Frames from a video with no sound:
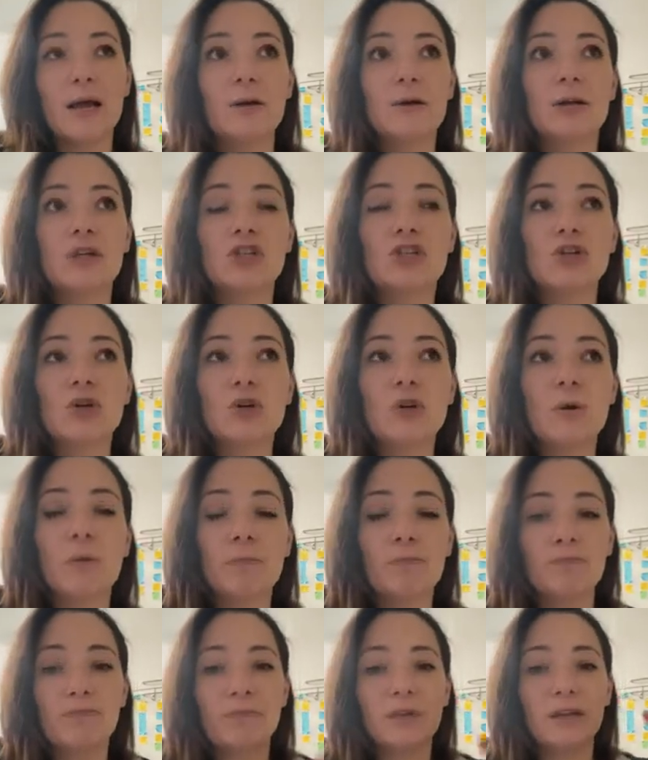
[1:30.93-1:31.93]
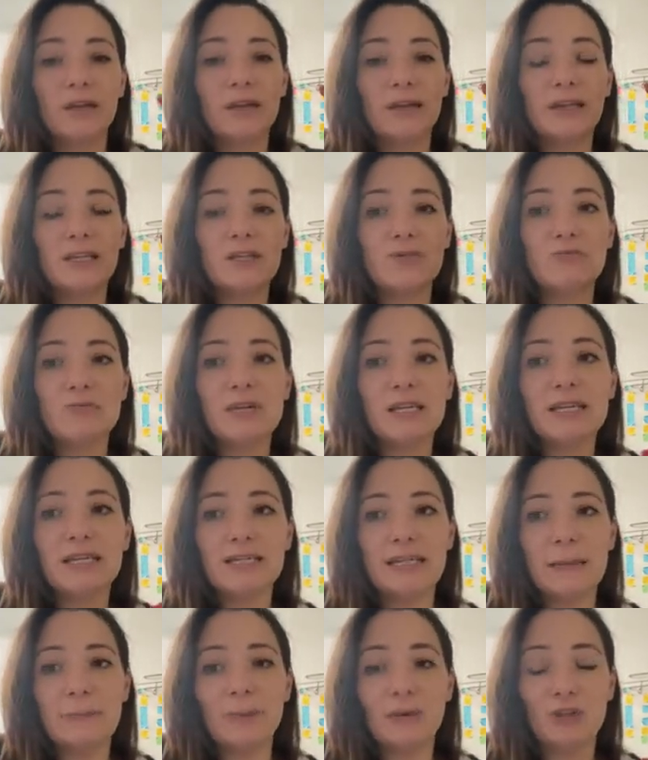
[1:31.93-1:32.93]
So it's really
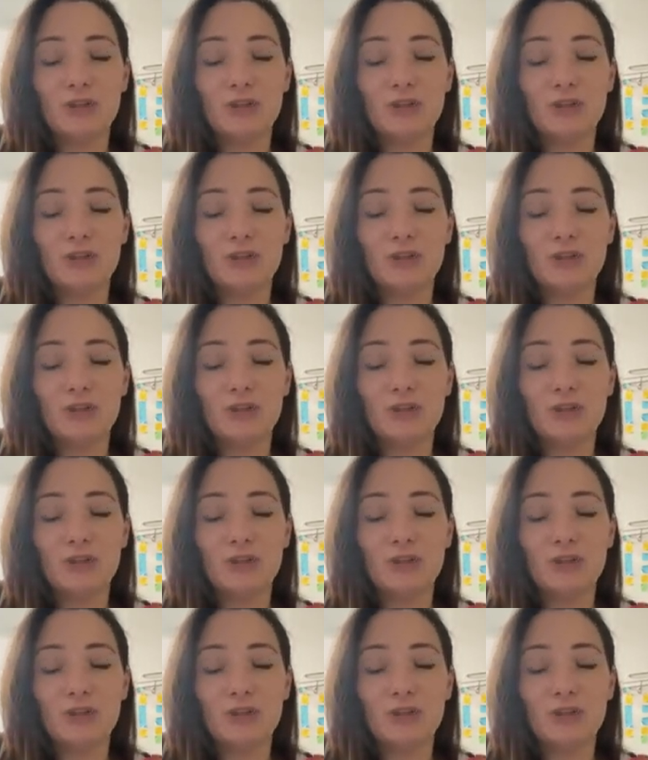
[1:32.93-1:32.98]
simple.